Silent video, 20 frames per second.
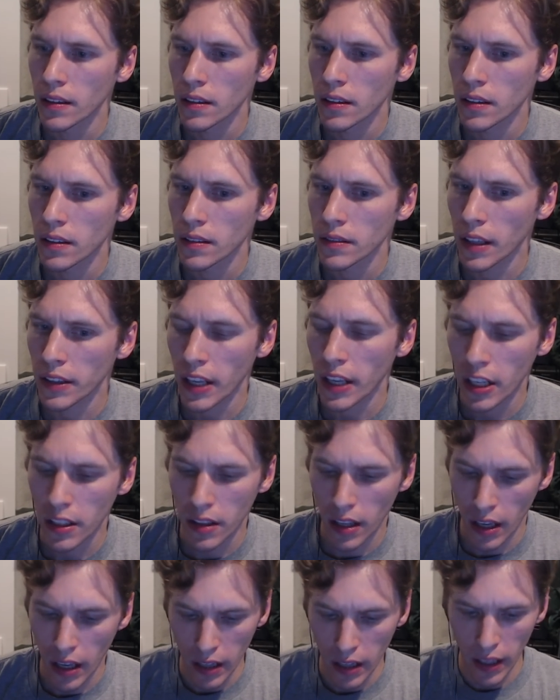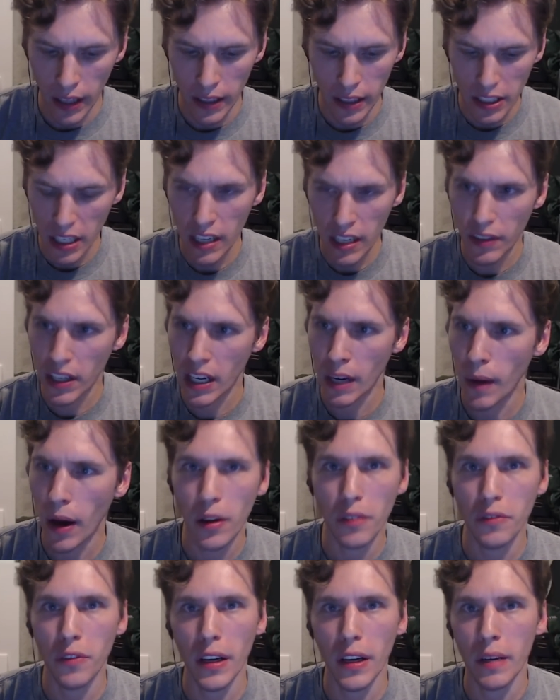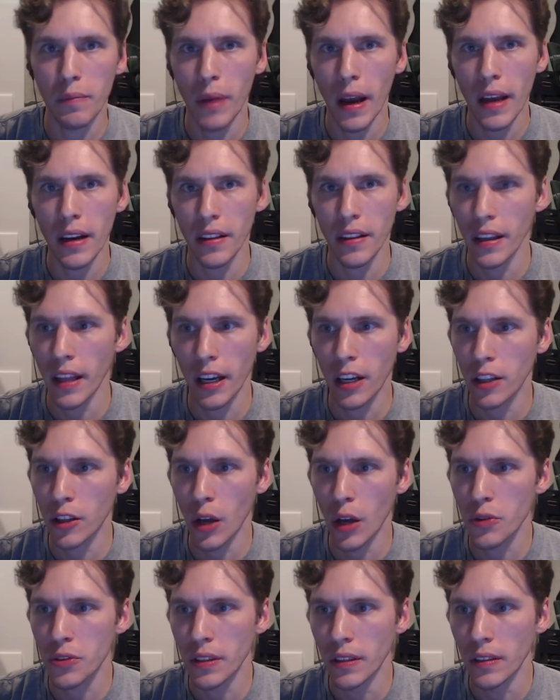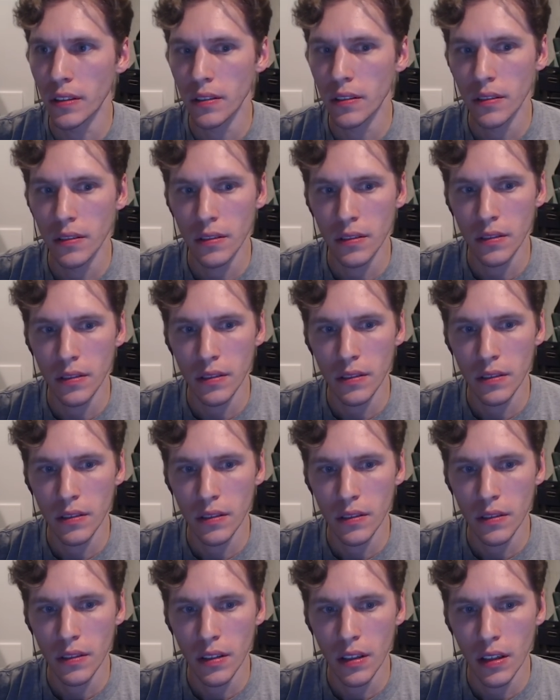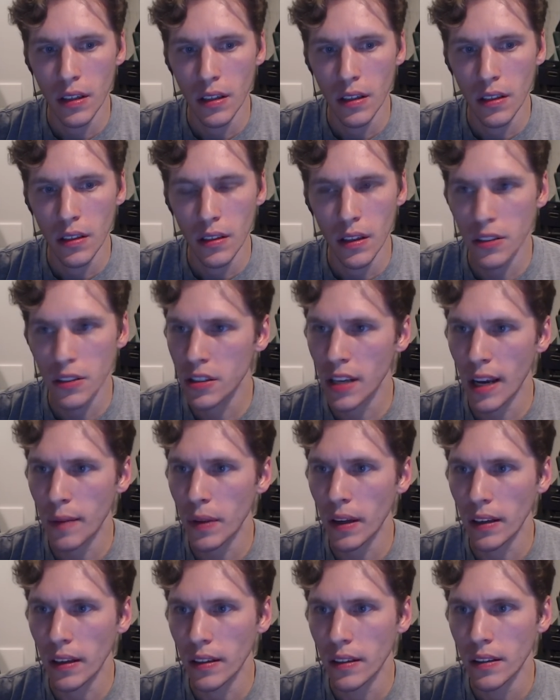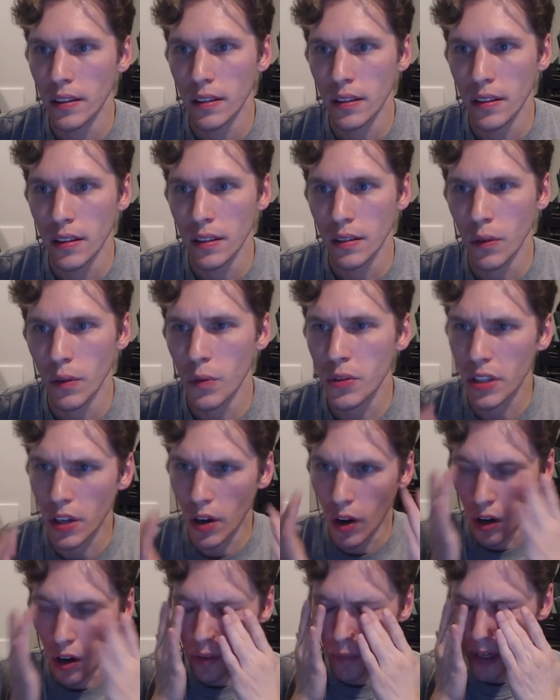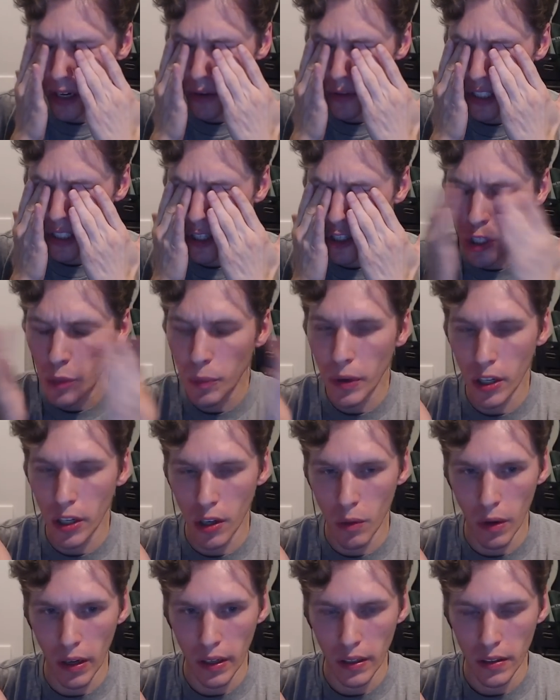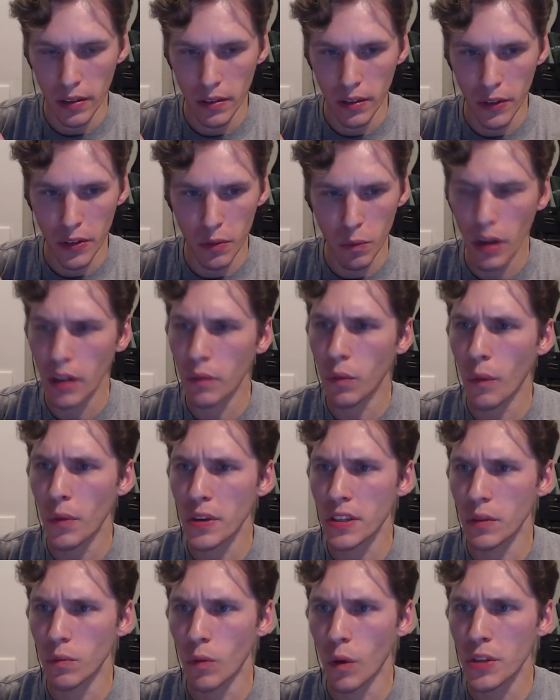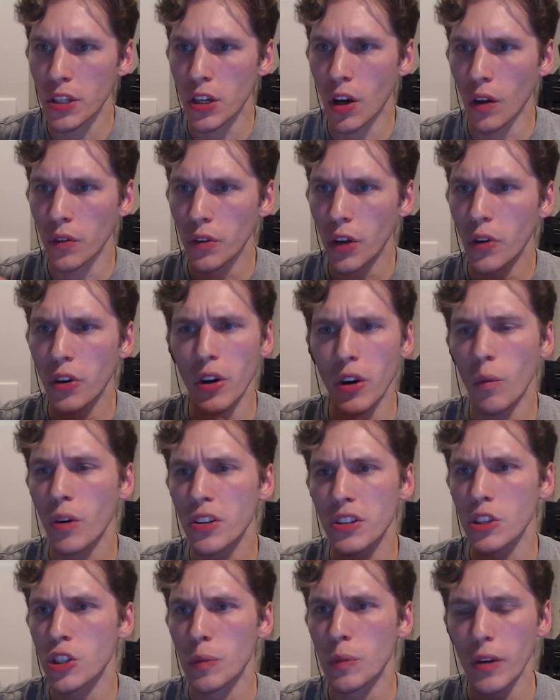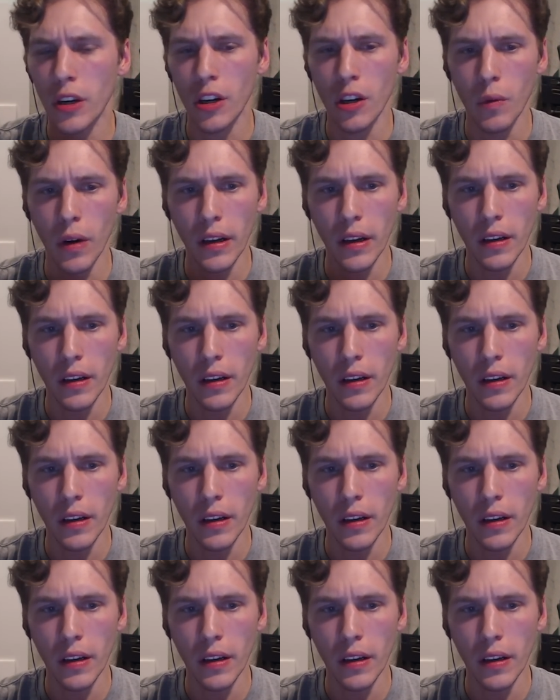That they it, like, it didn't even come out of fucking beta. They like closed it. It's the same thing. What was it called? Oh my god, it was like the superhero one. Not the, what, what was it? What was it called? No, no, no, it wasn't the superhero one.